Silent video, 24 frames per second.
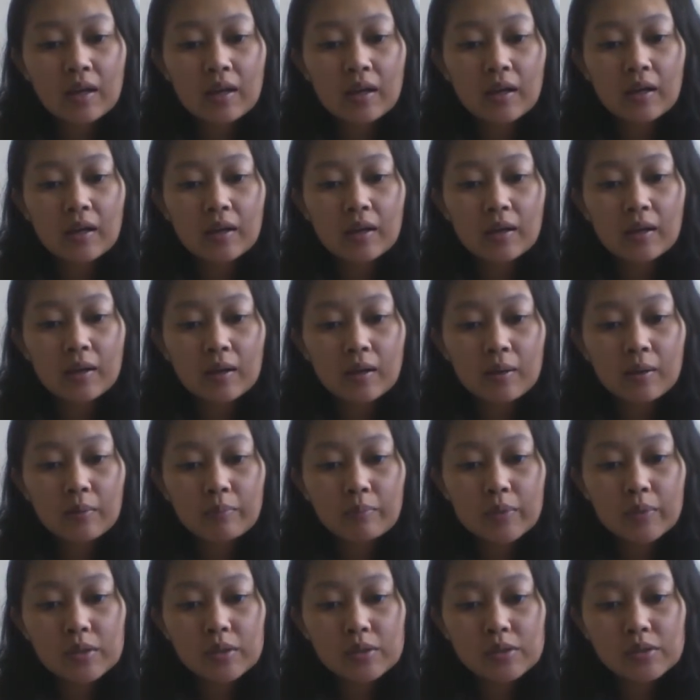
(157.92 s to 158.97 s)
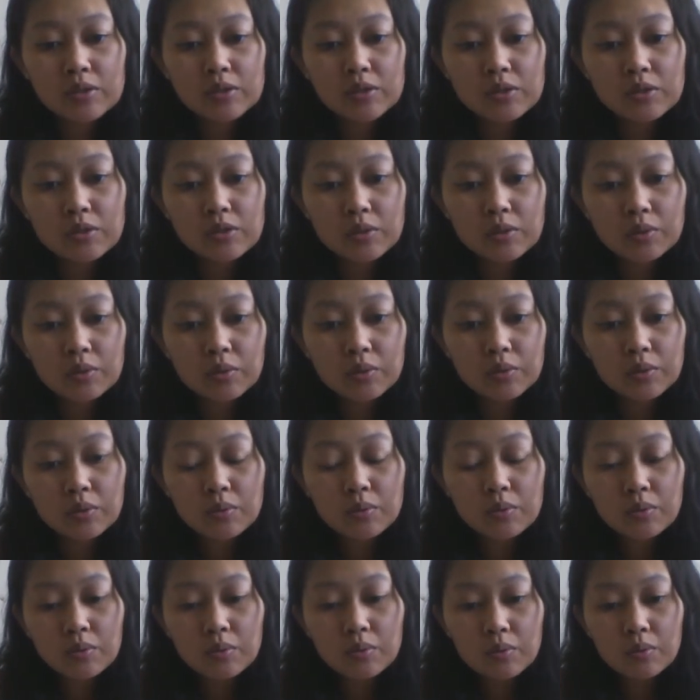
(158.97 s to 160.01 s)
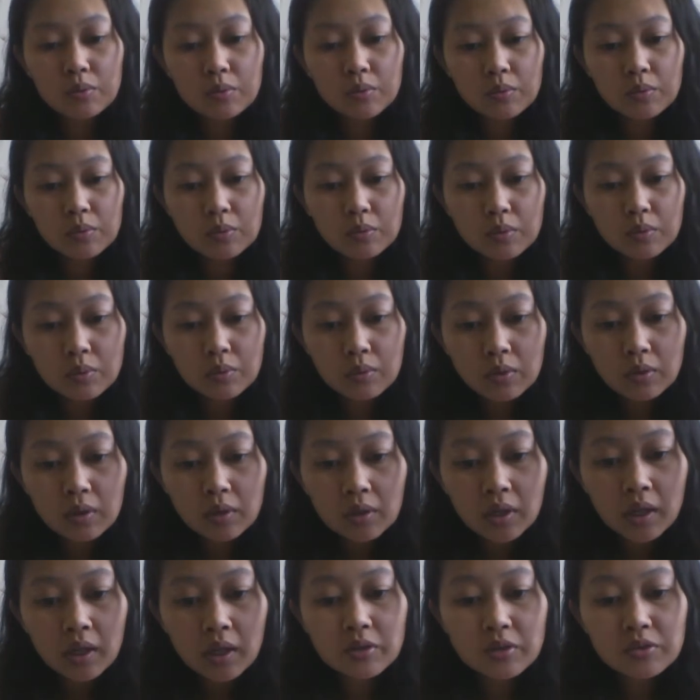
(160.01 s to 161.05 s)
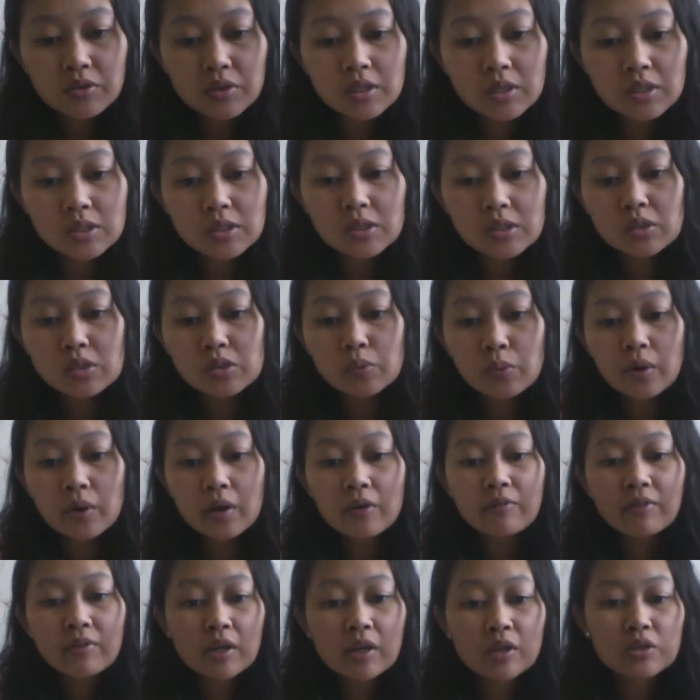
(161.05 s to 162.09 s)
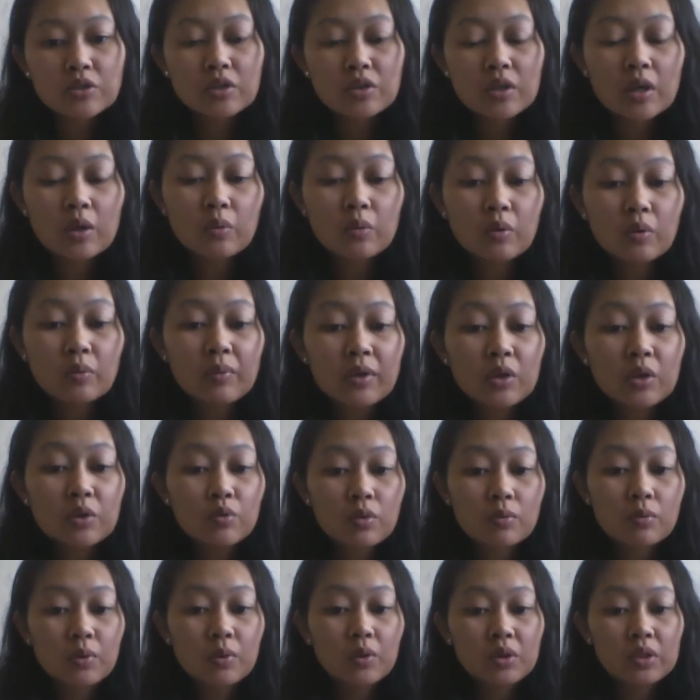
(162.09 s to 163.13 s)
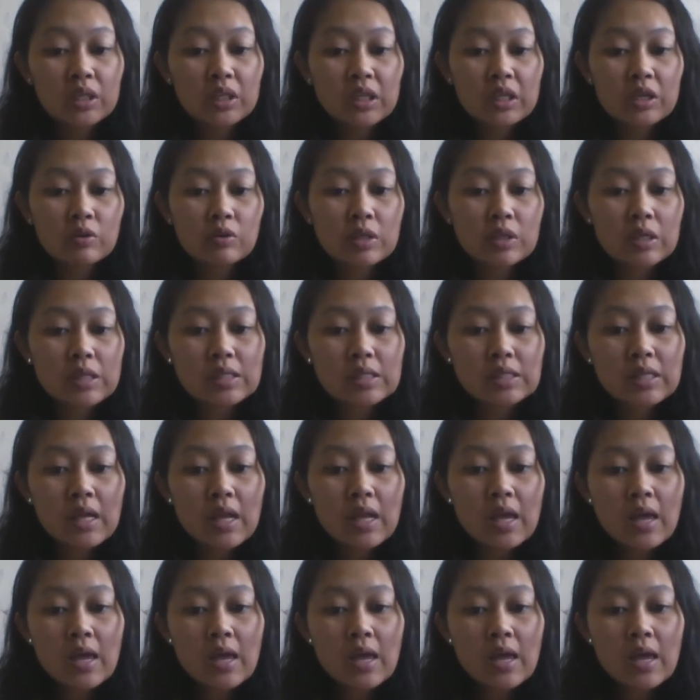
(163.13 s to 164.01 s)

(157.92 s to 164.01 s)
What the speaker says: 200 to 1200 will be normal or decreased.